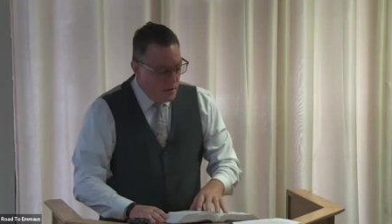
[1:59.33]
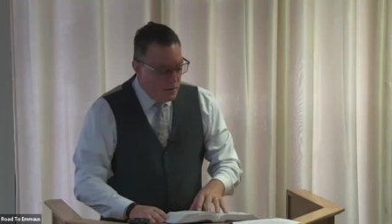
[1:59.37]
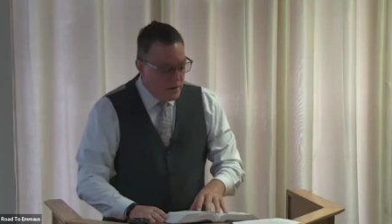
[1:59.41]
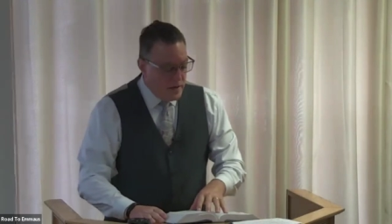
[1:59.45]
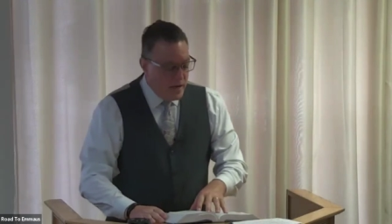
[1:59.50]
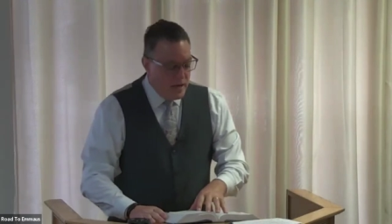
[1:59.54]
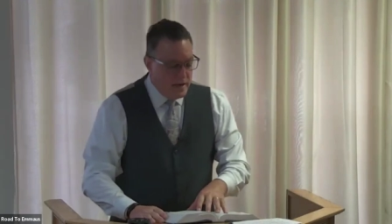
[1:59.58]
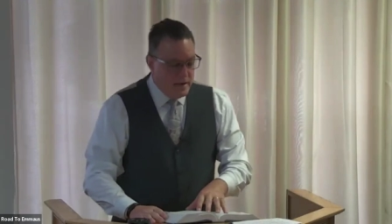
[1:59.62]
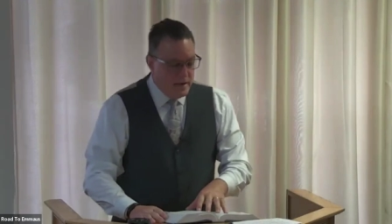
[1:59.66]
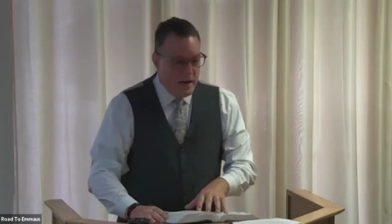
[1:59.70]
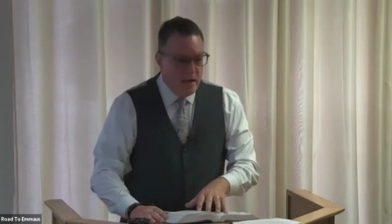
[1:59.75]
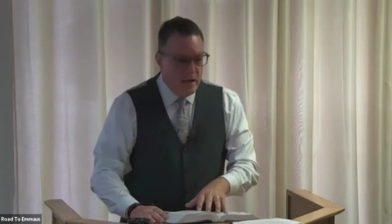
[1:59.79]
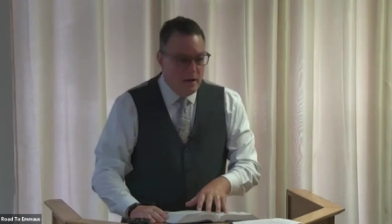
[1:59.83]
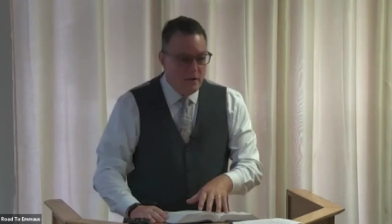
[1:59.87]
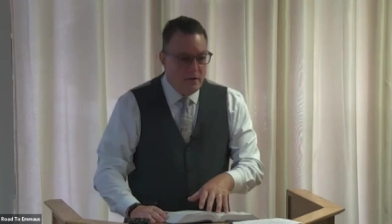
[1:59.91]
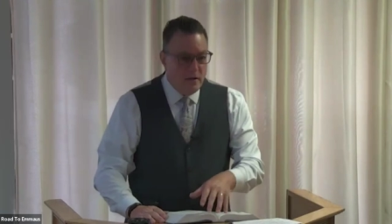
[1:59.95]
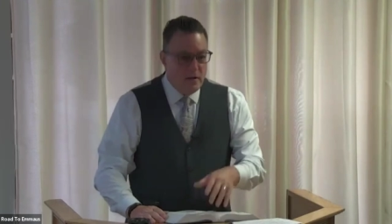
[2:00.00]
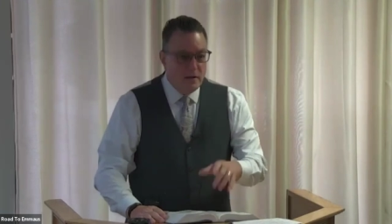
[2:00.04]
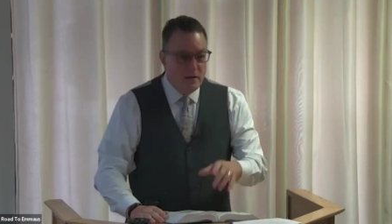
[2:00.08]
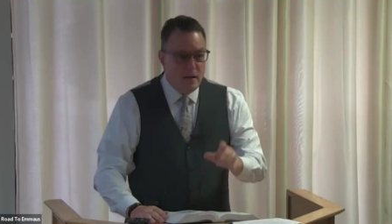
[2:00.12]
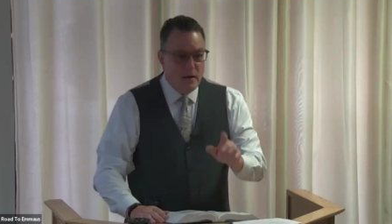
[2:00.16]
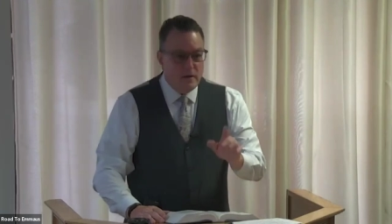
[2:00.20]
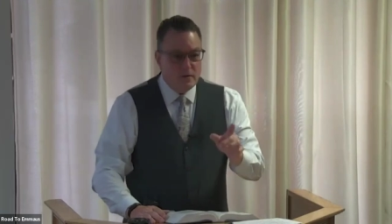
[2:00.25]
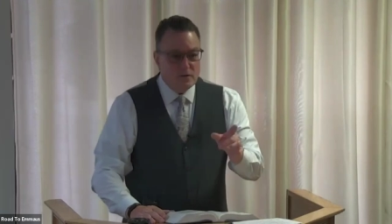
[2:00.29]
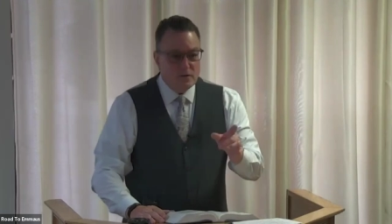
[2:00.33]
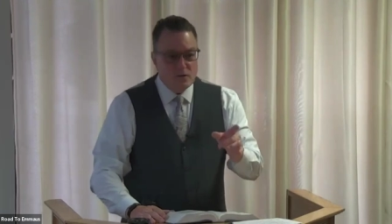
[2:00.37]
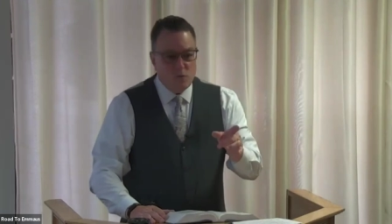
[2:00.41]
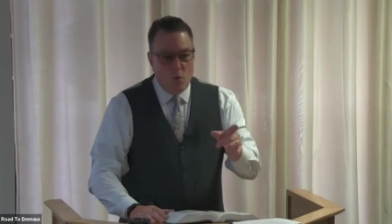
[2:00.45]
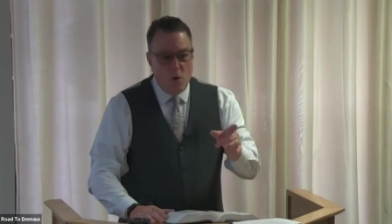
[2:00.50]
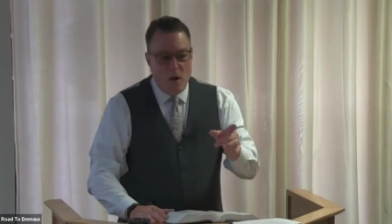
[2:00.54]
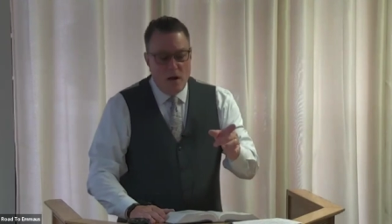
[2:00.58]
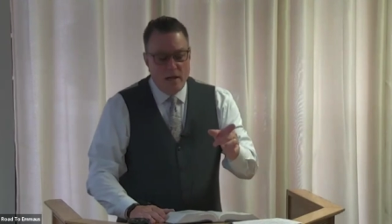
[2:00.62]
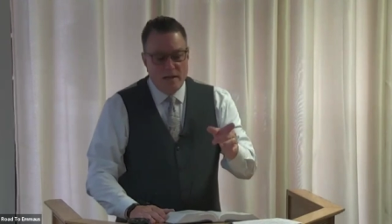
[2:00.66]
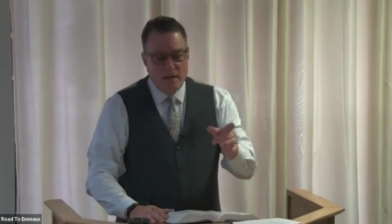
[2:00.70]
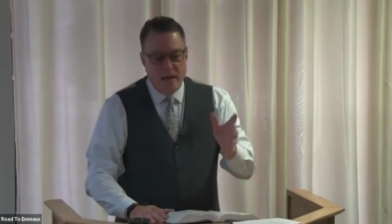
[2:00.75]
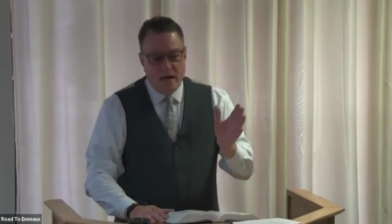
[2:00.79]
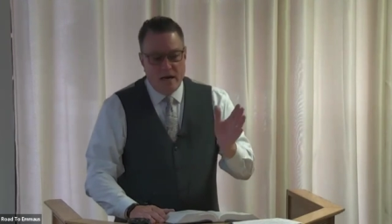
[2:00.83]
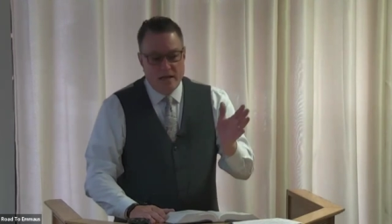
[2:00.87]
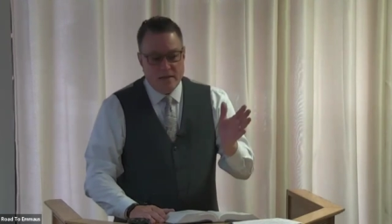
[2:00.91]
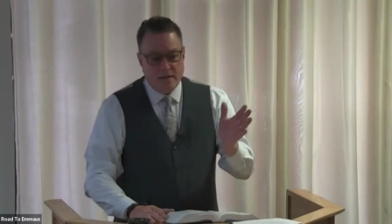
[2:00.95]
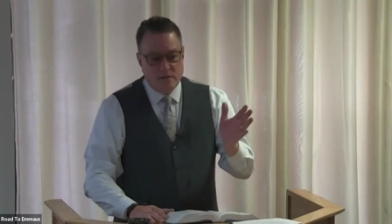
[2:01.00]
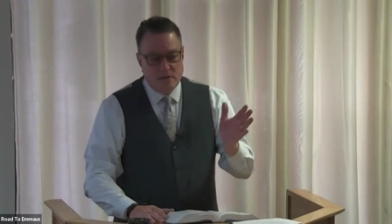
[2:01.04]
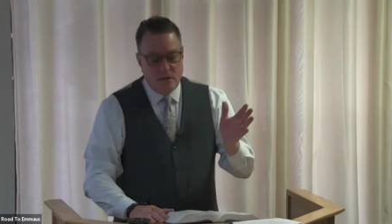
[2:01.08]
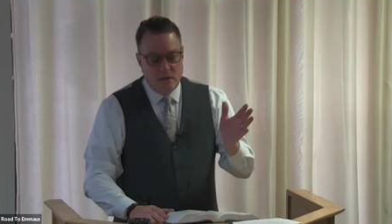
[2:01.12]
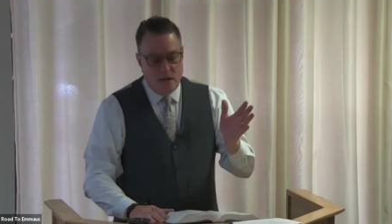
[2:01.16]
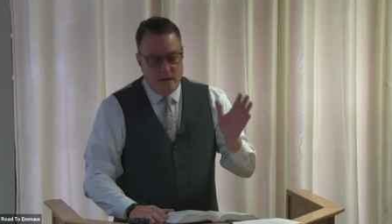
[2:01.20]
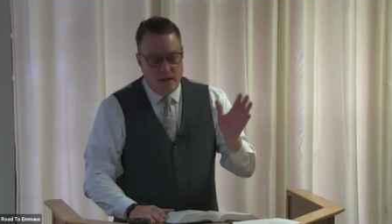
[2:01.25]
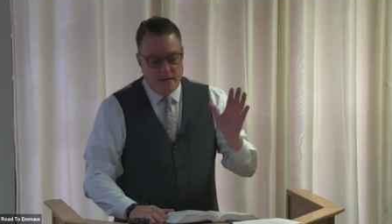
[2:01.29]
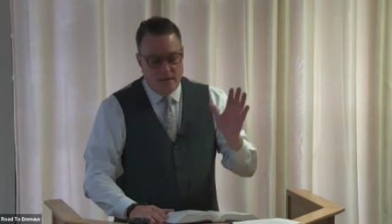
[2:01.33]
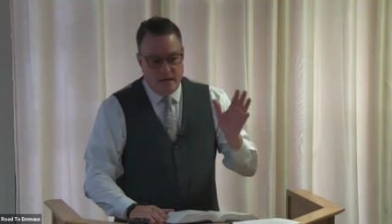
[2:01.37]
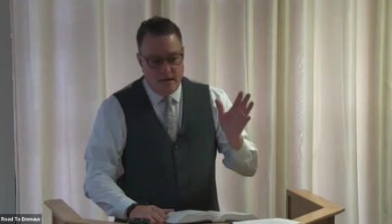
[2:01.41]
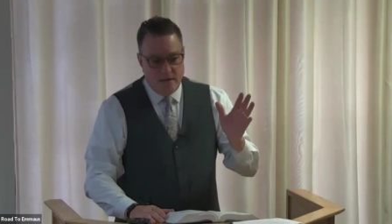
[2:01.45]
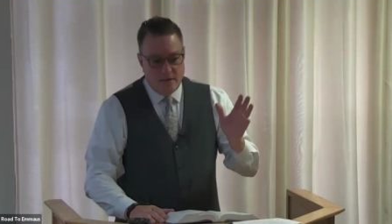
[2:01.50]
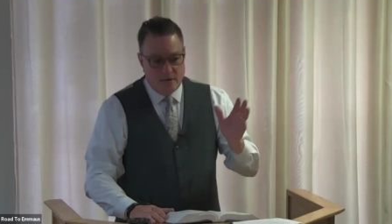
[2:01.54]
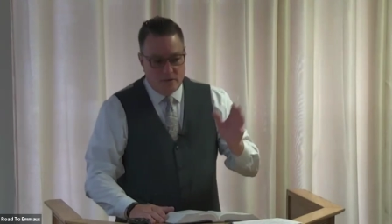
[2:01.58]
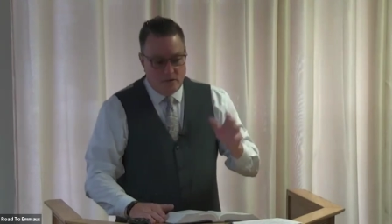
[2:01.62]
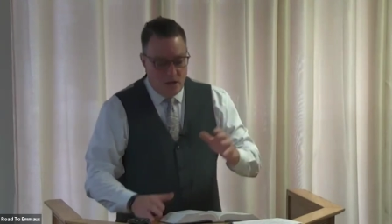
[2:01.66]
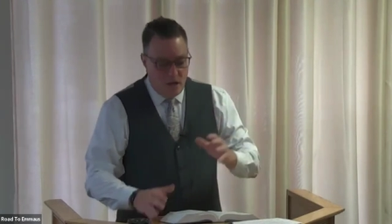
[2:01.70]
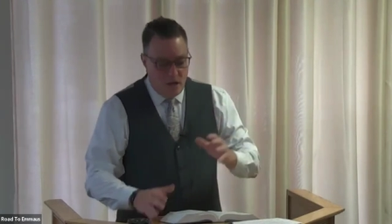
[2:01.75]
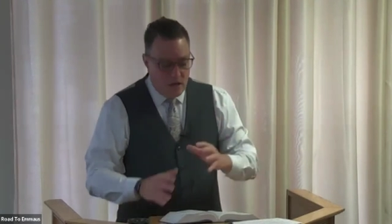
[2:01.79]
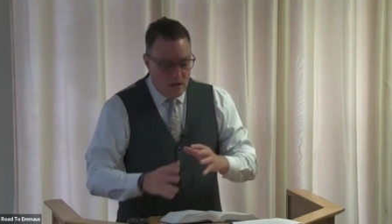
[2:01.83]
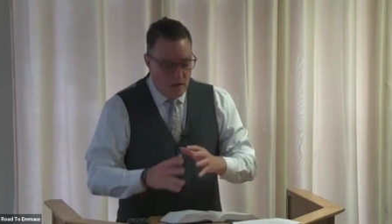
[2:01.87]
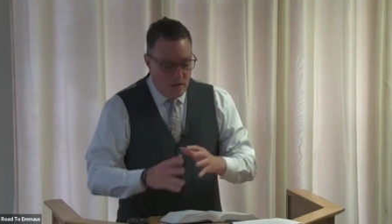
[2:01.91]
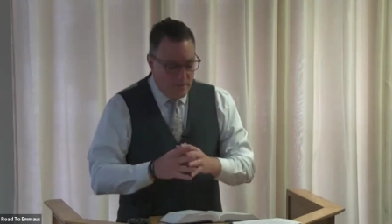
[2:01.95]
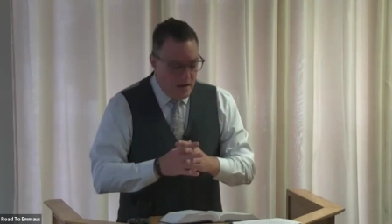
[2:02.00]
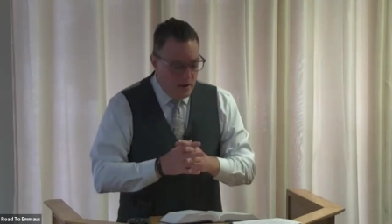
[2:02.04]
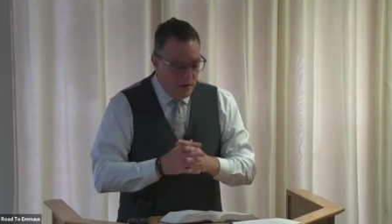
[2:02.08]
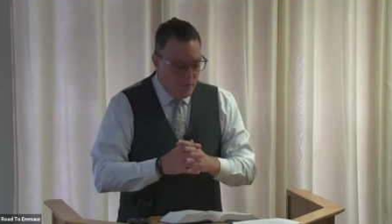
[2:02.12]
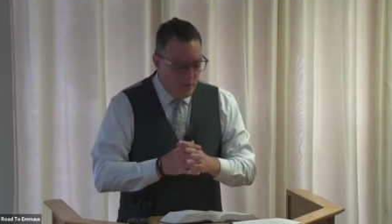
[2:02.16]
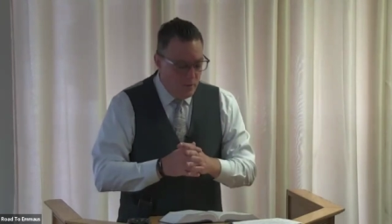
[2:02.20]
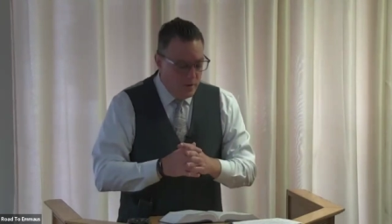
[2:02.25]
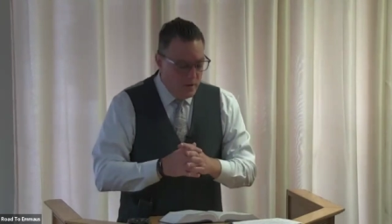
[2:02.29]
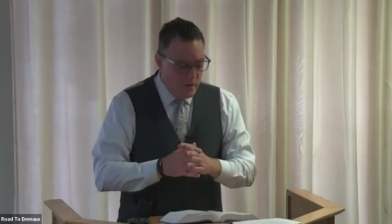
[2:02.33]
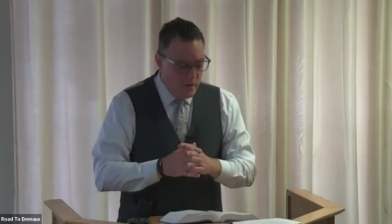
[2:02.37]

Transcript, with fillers: Okay, now there was one that I, I didn't talk about